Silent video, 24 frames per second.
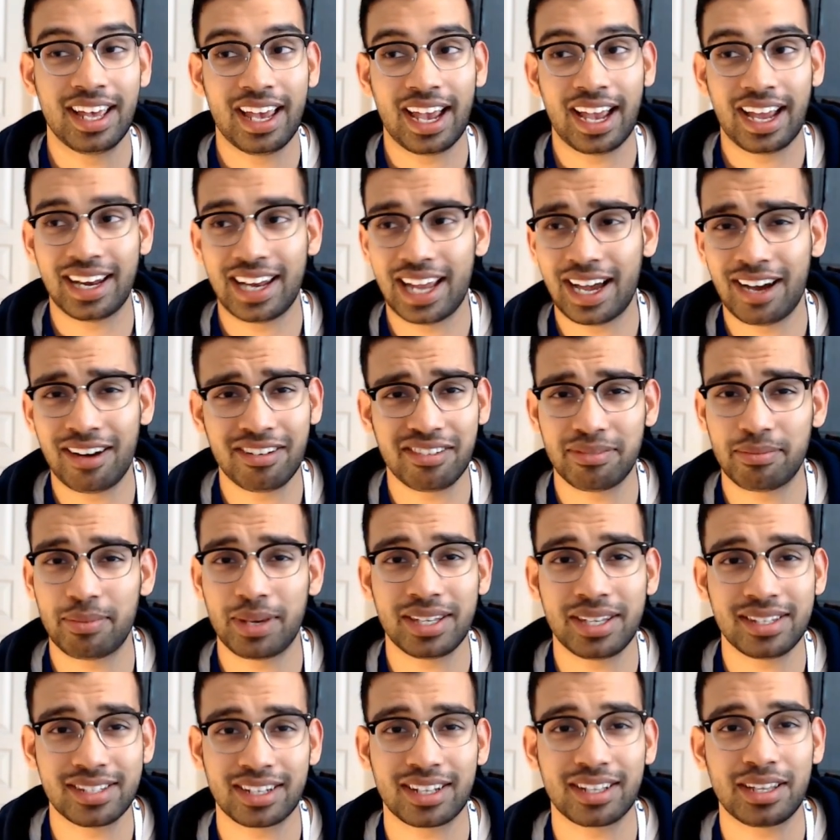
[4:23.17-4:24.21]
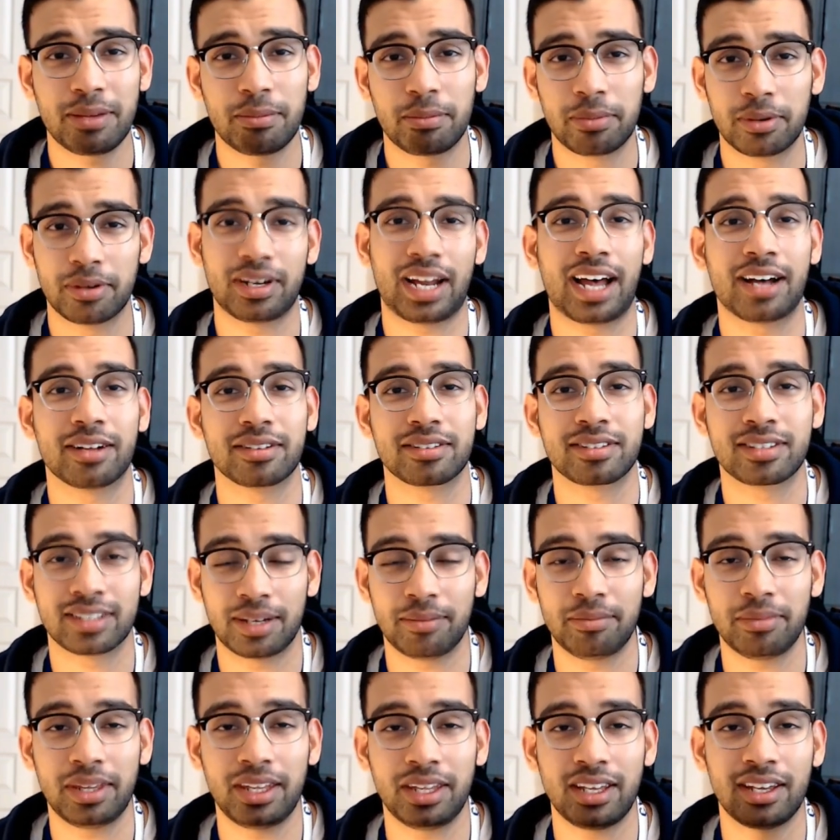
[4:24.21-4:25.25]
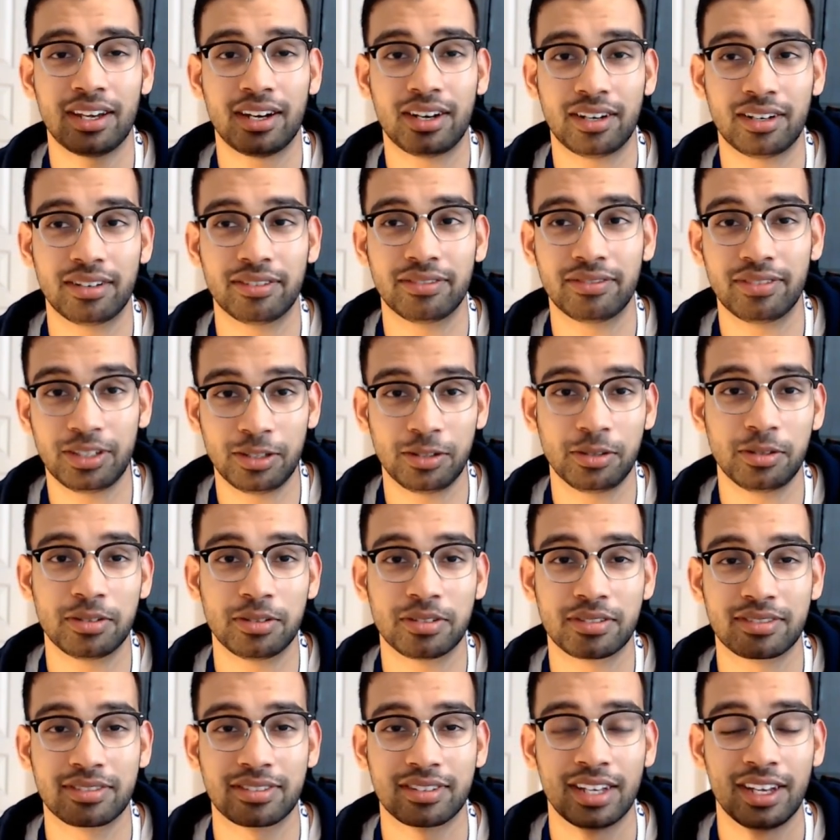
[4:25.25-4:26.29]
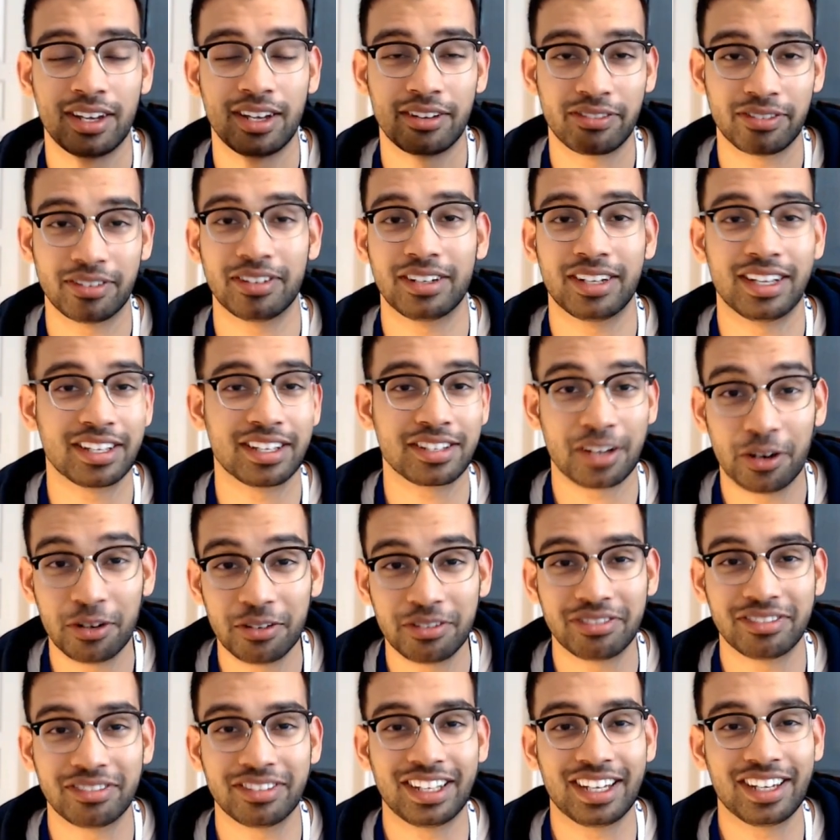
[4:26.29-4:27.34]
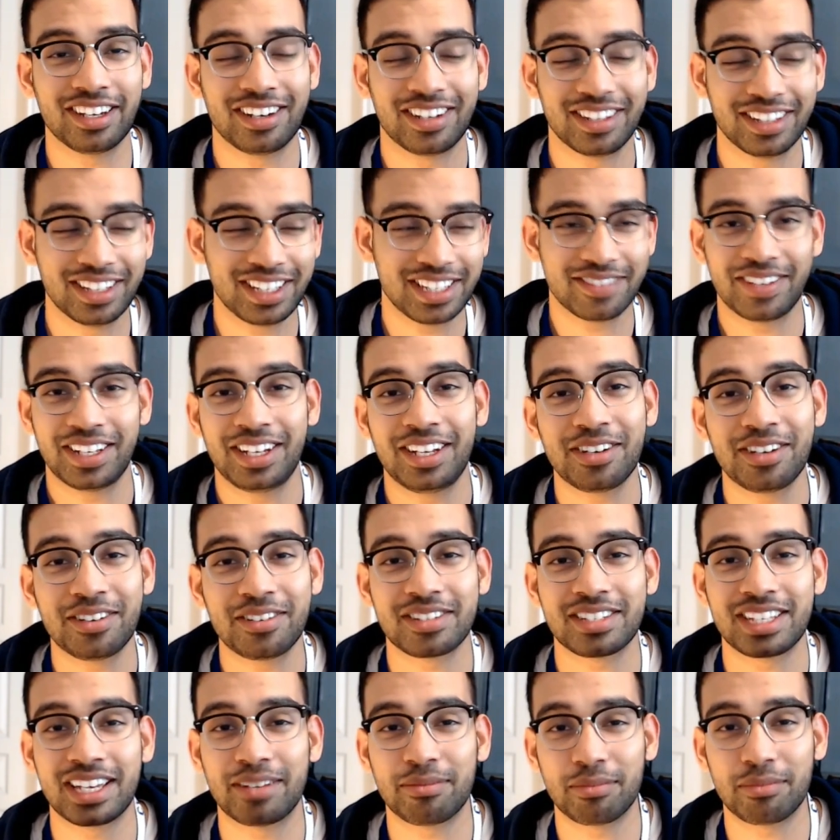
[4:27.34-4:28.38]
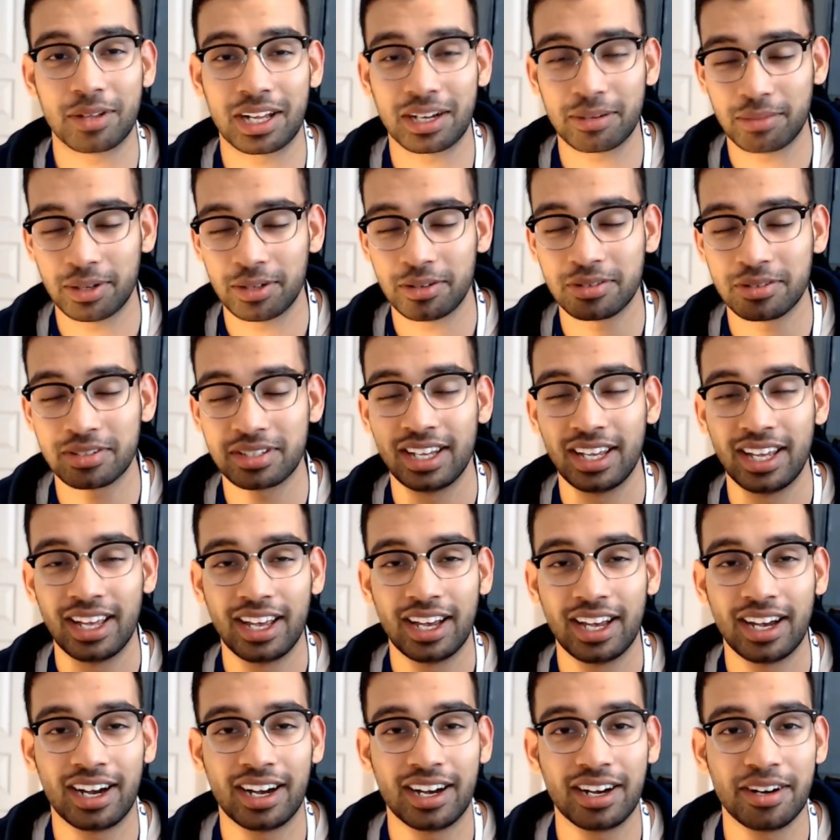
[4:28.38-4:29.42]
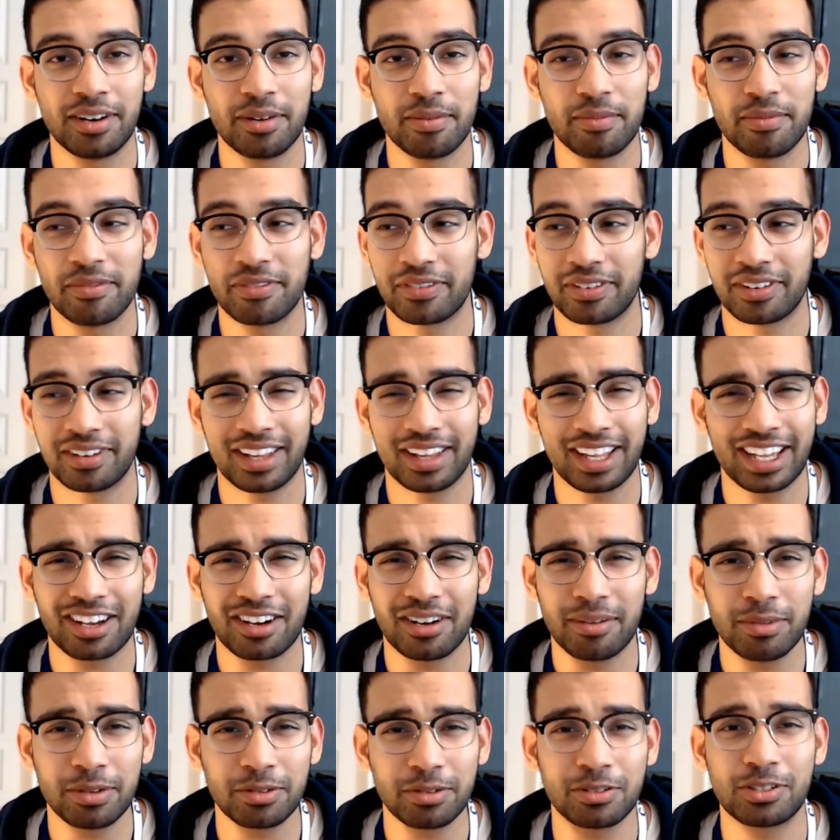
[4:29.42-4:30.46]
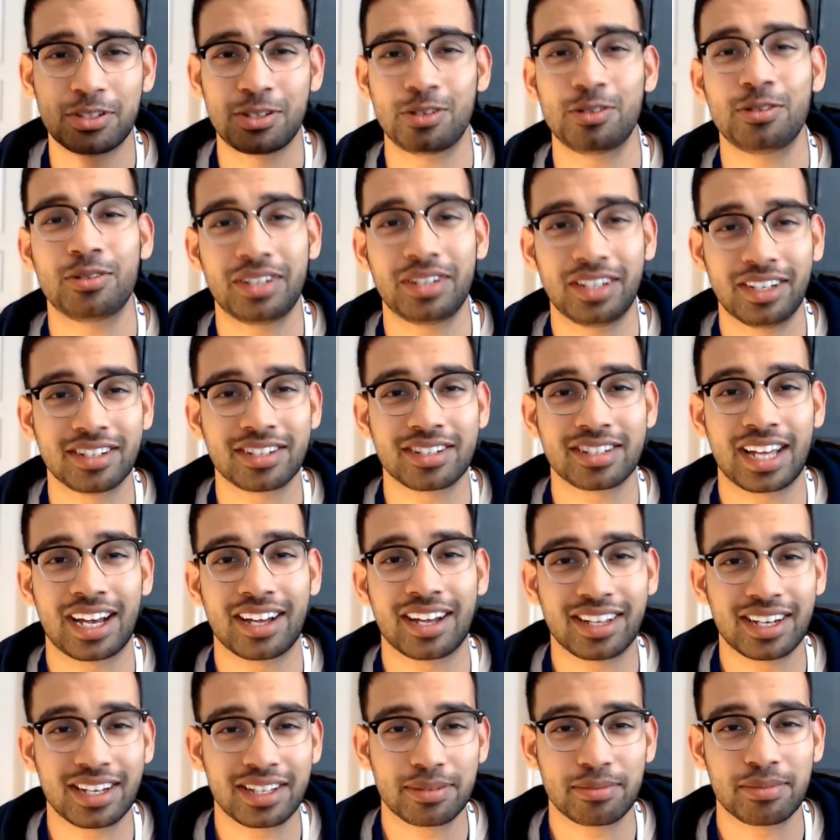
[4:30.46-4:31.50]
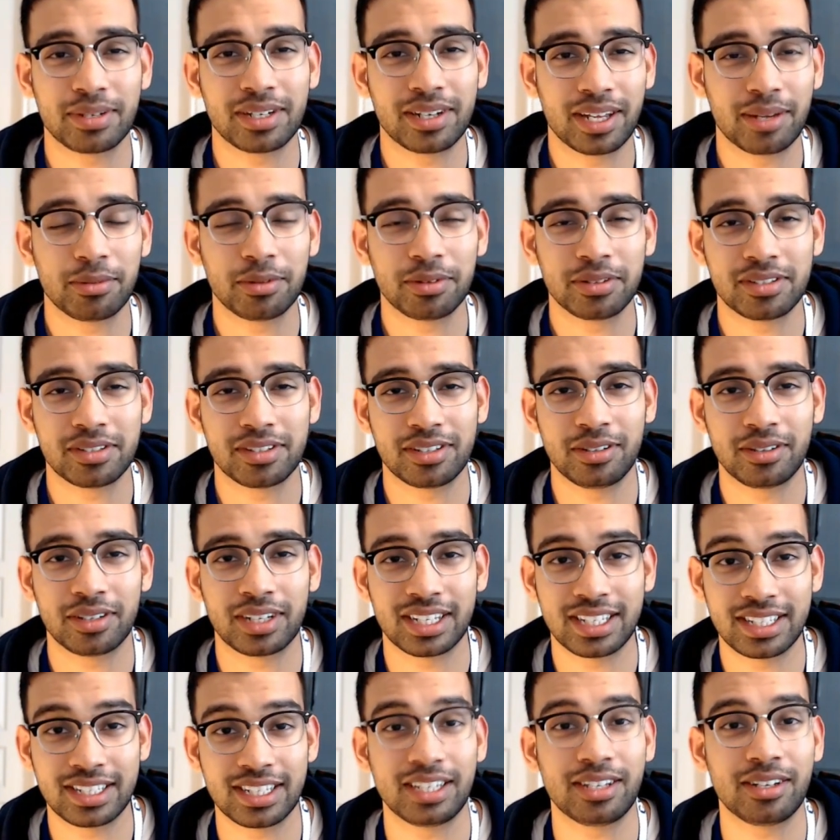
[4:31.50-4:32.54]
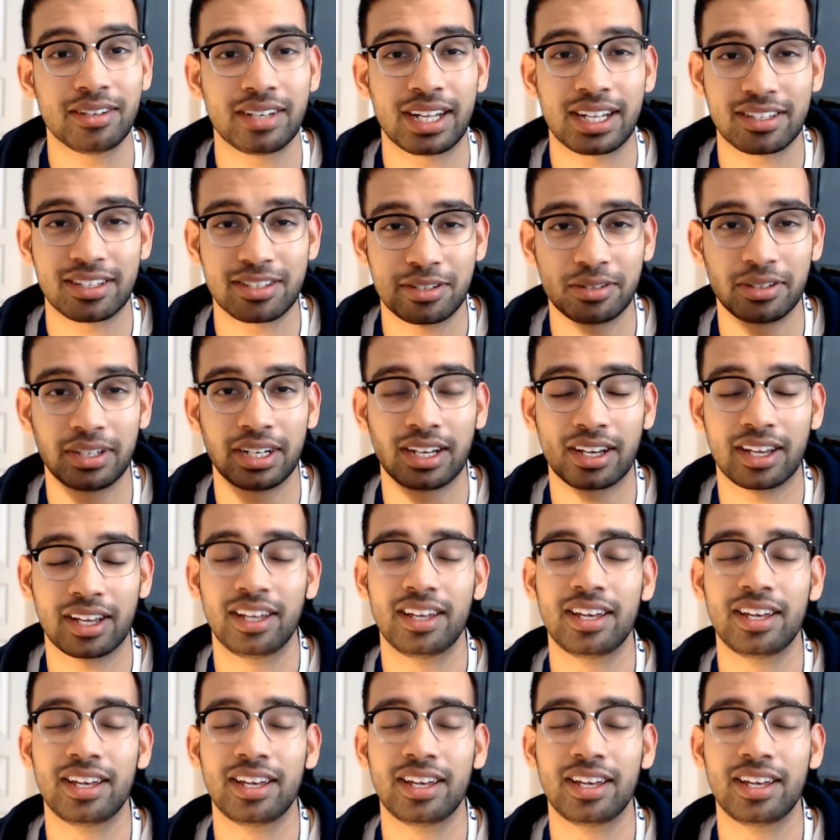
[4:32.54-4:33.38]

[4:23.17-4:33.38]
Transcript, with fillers: And now I've basically put out something of usefulness, hopefully, on these videos and blog posts for like almost 2 years now that it's been able to continue that streak.